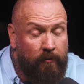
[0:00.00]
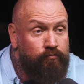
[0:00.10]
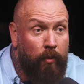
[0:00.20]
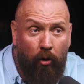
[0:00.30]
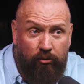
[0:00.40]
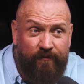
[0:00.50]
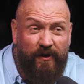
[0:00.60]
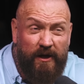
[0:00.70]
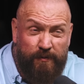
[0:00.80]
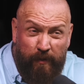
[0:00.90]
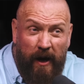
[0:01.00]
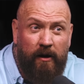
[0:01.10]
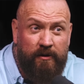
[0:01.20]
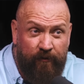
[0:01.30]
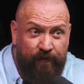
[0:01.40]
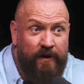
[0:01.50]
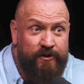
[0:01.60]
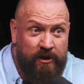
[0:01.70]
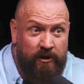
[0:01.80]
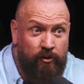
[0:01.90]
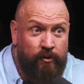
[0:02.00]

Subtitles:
the more of these big defeats that you